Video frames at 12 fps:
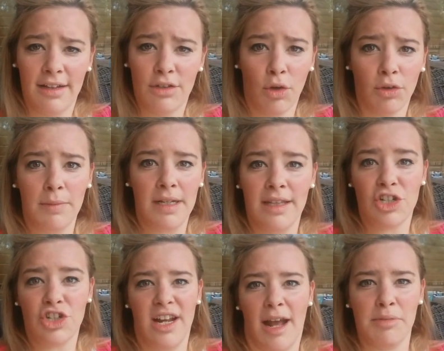told me that
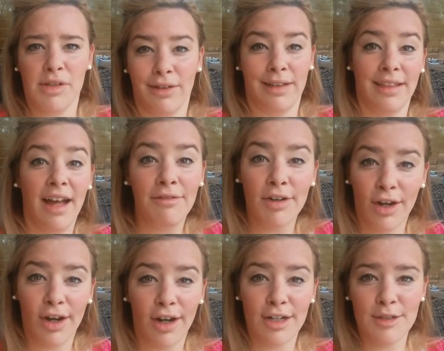she absolutely loved
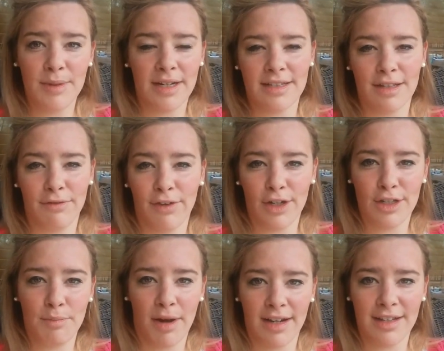hers because the
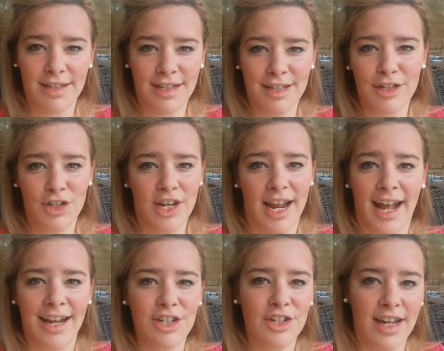first pregnancy that she
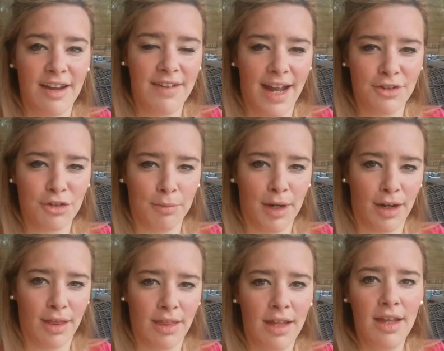had, she gave natural
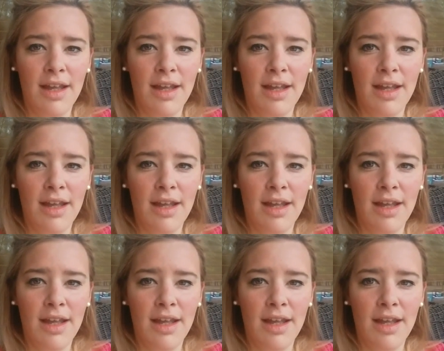birth.